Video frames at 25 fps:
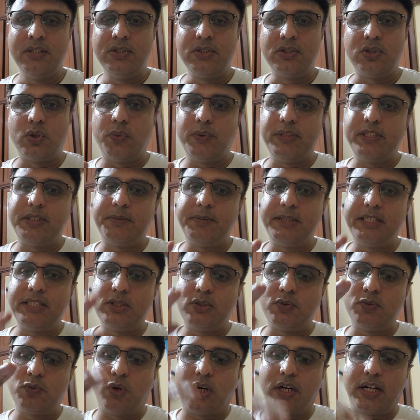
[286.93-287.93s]
So which
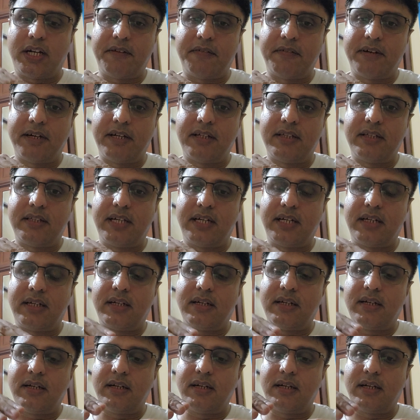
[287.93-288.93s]
means whatever
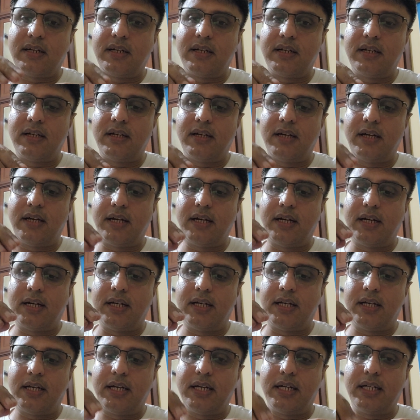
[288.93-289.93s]
that
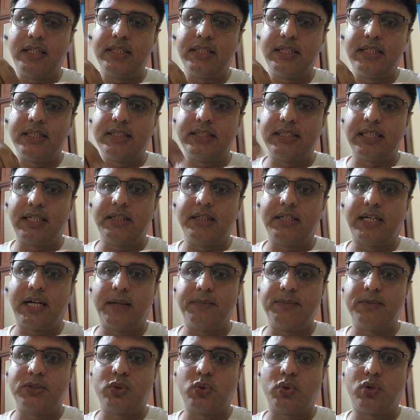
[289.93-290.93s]
the result
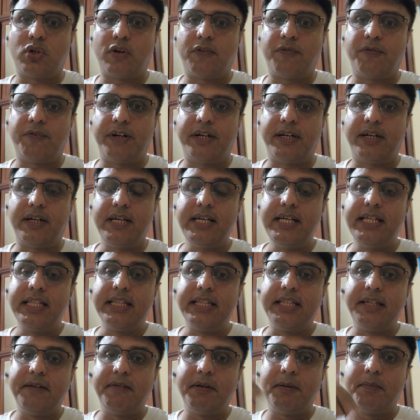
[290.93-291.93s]
comes out of it,
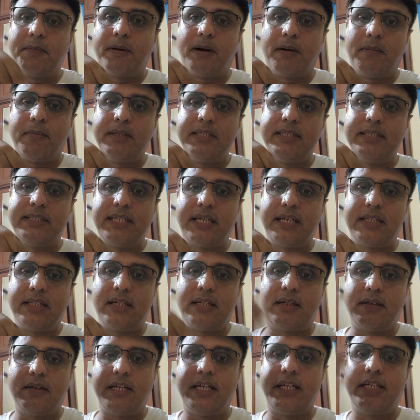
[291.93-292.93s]
they will probably say
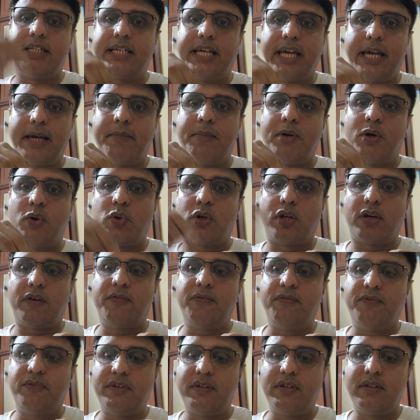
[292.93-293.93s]
that it came out
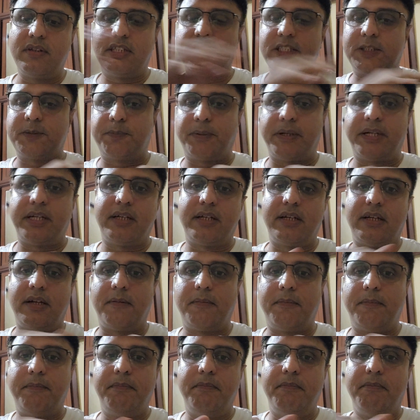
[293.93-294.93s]
of this
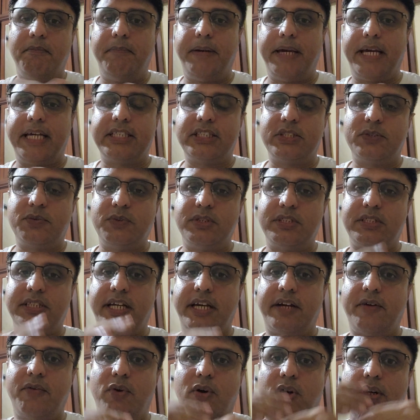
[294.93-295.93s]
particular base which
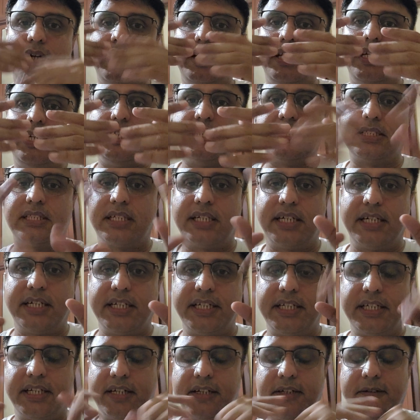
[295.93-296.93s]
I have already
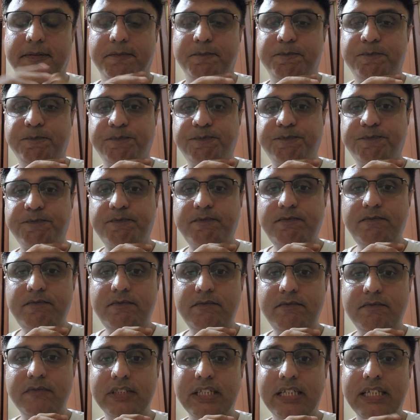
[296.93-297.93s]
discredited.
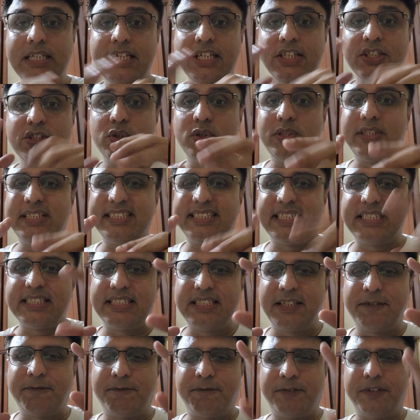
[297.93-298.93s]
So this
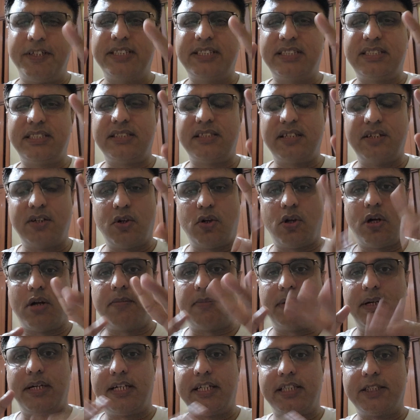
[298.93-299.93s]
is the first
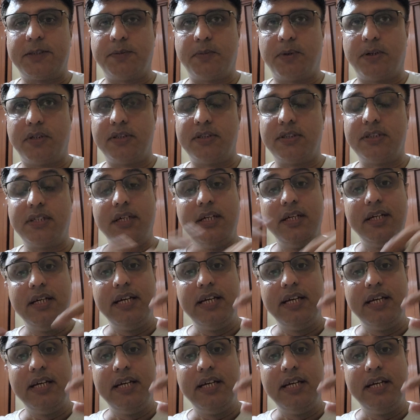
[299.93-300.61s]
normal response.